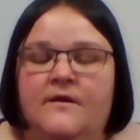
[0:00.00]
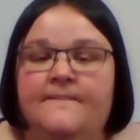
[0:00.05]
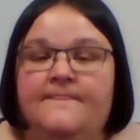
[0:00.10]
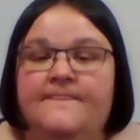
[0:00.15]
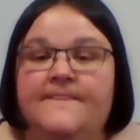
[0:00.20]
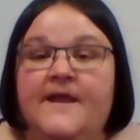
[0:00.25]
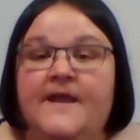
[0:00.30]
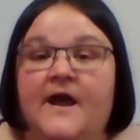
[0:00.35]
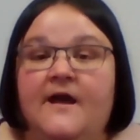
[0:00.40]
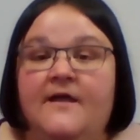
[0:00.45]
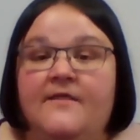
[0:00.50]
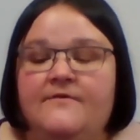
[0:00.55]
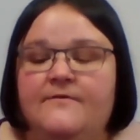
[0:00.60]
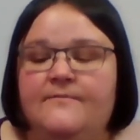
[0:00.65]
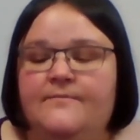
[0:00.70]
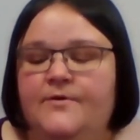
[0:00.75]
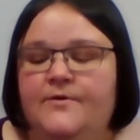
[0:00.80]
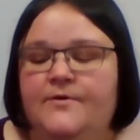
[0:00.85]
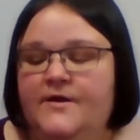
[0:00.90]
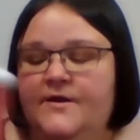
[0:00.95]
The
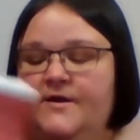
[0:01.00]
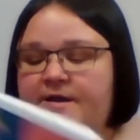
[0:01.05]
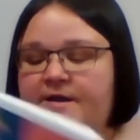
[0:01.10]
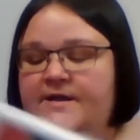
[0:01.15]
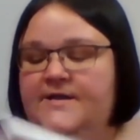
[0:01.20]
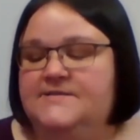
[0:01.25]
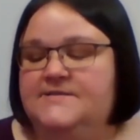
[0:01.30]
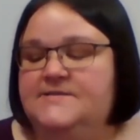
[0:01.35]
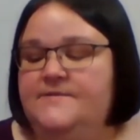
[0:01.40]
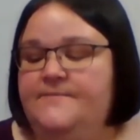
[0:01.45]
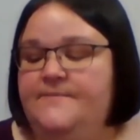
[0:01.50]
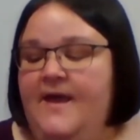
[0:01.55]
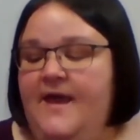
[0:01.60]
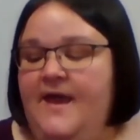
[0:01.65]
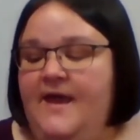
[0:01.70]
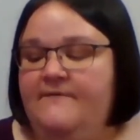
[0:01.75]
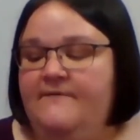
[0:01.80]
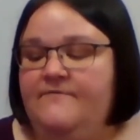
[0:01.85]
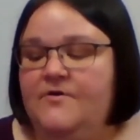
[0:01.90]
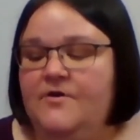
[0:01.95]
other book is The
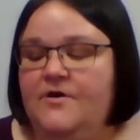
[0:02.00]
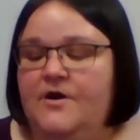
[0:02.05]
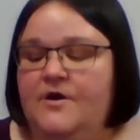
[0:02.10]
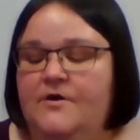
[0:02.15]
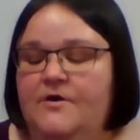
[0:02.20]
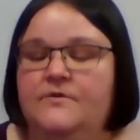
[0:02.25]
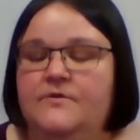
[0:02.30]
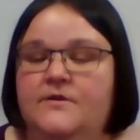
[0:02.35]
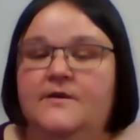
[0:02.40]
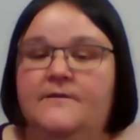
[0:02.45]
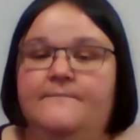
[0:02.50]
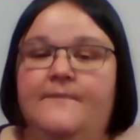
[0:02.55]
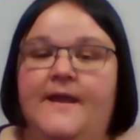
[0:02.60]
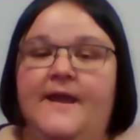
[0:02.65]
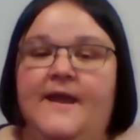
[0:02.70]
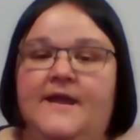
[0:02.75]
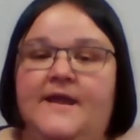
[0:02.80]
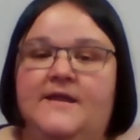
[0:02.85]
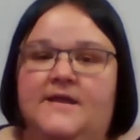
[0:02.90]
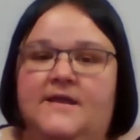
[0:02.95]
Behavior Code
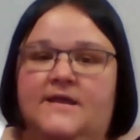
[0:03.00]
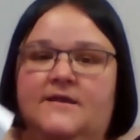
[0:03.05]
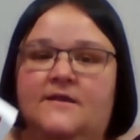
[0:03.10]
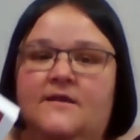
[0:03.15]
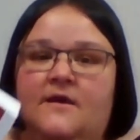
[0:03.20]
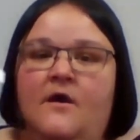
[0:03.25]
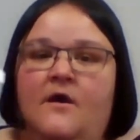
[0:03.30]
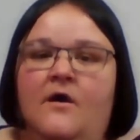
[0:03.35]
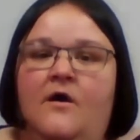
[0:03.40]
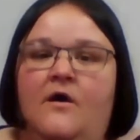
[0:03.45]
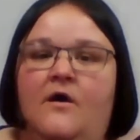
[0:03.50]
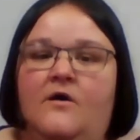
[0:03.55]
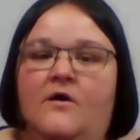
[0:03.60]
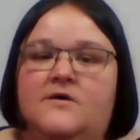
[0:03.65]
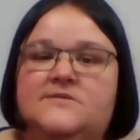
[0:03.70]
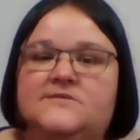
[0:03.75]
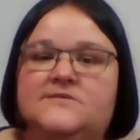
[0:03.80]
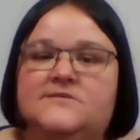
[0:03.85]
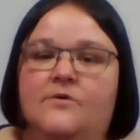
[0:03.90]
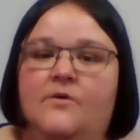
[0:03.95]
Companion,
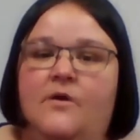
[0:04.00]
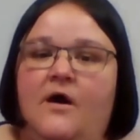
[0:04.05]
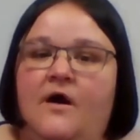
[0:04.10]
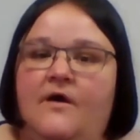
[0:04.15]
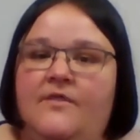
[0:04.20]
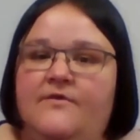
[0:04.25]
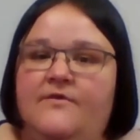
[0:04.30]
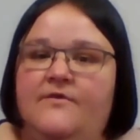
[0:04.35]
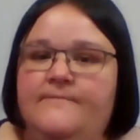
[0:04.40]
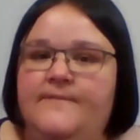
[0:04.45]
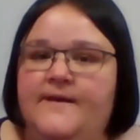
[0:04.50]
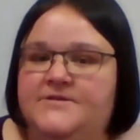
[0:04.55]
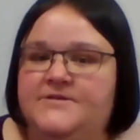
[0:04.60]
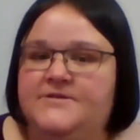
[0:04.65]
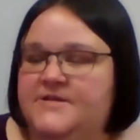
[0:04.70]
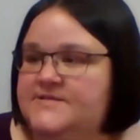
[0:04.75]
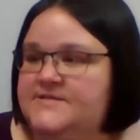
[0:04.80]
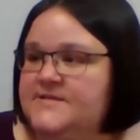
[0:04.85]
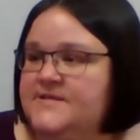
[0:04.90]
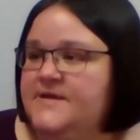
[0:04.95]
also authored by
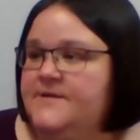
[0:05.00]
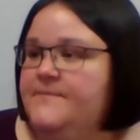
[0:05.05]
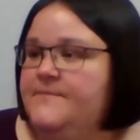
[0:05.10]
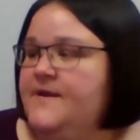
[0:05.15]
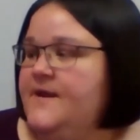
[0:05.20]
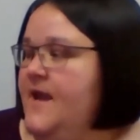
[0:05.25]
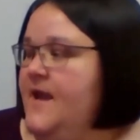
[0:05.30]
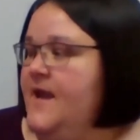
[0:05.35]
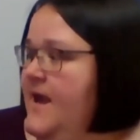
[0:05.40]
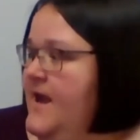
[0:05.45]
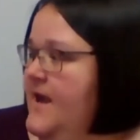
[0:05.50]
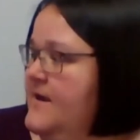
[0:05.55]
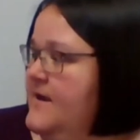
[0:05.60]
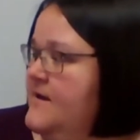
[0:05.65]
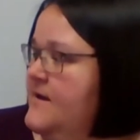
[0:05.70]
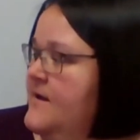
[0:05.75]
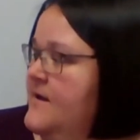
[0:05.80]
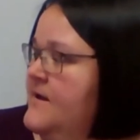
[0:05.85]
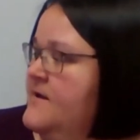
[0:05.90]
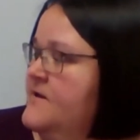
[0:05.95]
Jessica
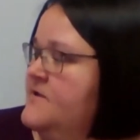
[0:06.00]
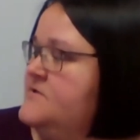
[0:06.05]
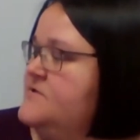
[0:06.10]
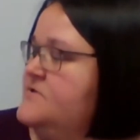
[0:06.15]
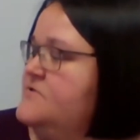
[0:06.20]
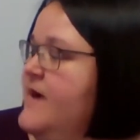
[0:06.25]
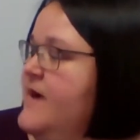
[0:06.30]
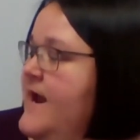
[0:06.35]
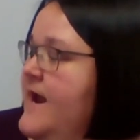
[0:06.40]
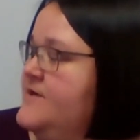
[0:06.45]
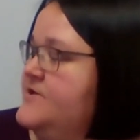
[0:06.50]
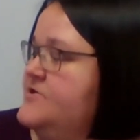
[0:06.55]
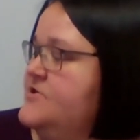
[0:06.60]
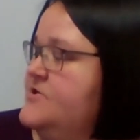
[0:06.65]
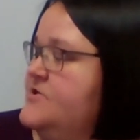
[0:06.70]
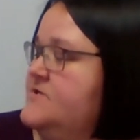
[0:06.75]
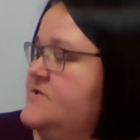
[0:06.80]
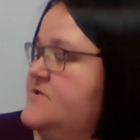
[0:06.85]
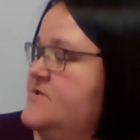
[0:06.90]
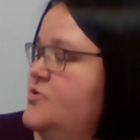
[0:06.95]
Minahan,
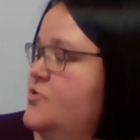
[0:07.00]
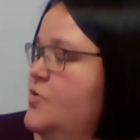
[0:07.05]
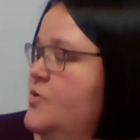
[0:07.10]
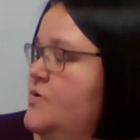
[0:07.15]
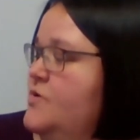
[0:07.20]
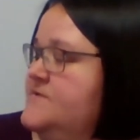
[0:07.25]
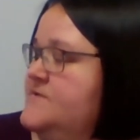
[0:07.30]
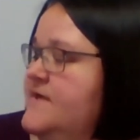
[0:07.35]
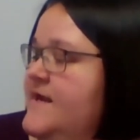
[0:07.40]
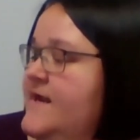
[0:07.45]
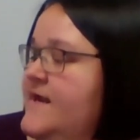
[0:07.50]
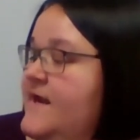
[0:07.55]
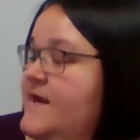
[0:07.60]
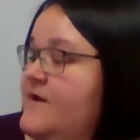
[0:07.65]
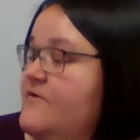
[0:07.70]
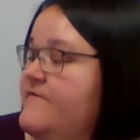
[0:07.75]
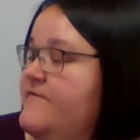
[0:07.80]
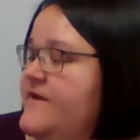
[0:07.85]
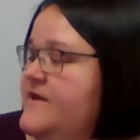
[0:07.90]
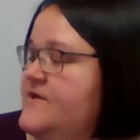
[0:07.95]
Strategies, Tools, and
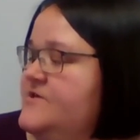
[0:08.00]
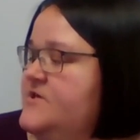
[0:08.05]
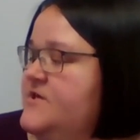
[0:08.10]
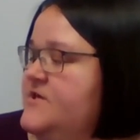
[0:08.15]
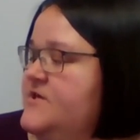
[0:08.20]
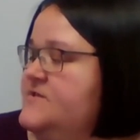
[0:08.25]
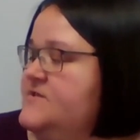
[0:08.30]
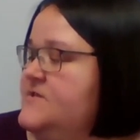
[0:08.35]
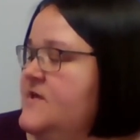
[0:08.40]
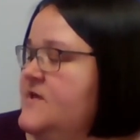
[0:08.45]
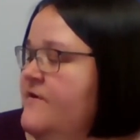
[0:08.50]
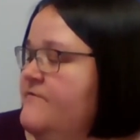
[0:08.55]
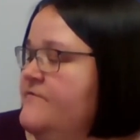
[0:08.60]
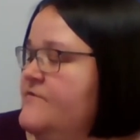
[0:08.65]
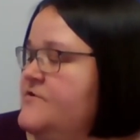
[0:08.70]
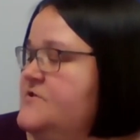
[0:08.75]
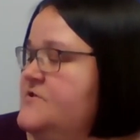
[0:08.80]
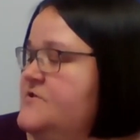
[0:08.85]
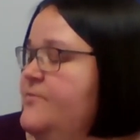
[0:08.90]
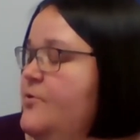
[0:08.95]
Interventions
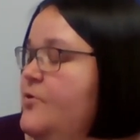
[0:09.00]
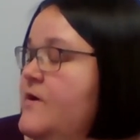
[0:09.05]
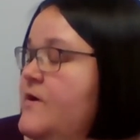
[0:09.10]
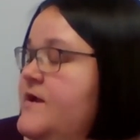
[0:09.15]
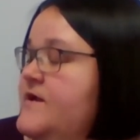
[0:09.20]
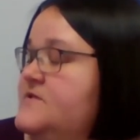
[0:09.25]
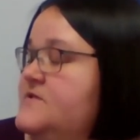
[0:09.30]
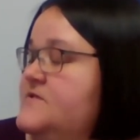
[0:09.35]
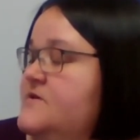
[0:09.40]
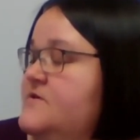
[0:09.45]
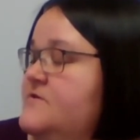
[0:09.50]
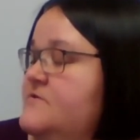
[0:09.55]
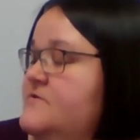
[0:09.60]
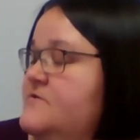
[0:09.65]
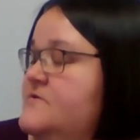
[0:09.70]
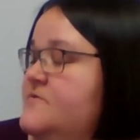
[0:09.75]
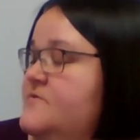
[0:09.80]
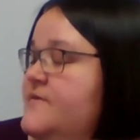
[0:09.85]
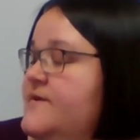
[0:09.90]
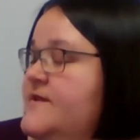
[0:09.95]
for Supporting
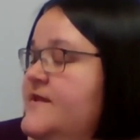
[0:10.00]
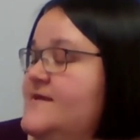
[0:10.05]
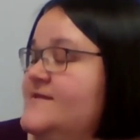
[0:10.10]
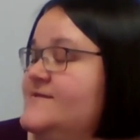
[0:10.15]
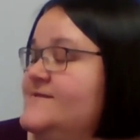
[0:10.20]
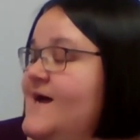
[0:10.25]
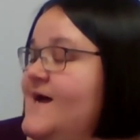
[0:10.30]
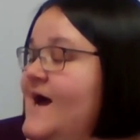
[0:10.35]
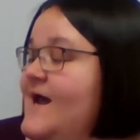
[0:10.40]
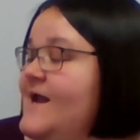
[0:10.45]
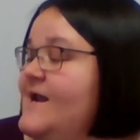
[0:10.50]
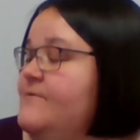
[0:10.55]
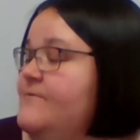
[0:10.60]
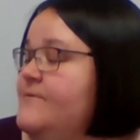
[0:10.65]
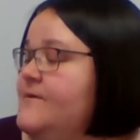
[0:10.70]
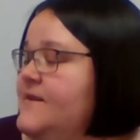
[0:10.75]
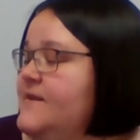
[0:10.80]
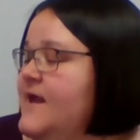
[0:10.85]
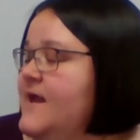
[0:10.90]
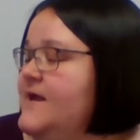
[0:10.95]
Students with
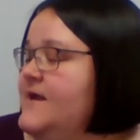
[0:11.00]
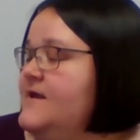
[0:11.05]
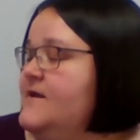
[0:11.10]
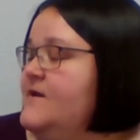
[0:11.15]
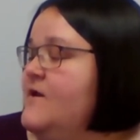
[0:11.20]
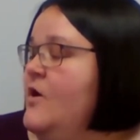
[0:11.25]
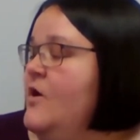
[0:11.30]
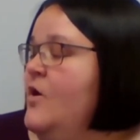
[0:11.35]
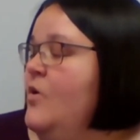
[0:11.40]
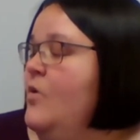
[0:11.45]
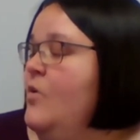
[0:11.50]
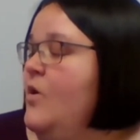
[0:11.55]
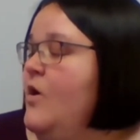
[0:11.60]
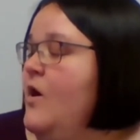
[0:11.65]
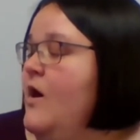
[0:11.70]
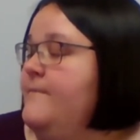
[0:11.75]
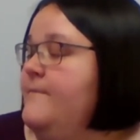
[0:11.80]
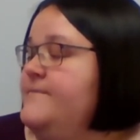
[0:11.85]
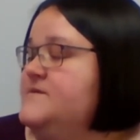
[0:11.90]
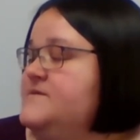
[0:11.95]
Anxiety-Related
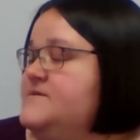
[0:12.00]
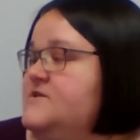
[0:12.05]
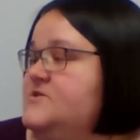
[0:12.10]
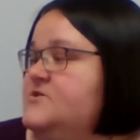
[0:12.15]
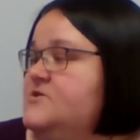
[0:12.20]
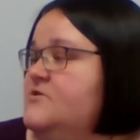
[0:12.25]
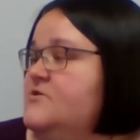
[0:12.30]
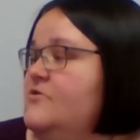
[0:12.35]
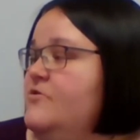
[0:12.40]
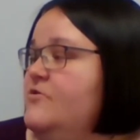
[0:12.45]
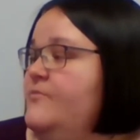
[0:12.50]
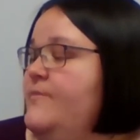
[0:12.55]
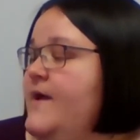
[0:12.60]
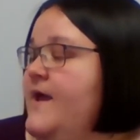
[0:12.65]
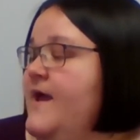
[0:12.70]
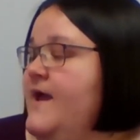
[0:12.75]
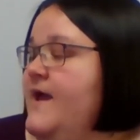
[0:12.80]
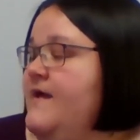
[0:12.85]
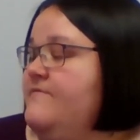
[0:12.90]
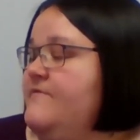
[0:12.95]
or Oppositional
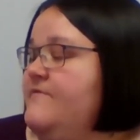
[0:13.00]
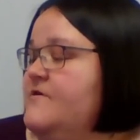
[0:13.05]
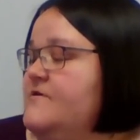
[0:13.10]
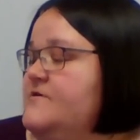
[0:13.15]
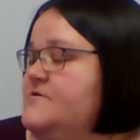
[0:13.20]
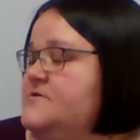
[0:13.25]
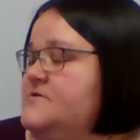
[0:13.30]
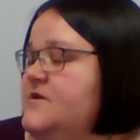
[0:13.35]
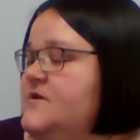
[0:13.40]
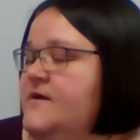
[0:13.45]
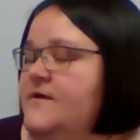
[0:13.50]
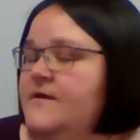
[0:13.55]
Behaviors.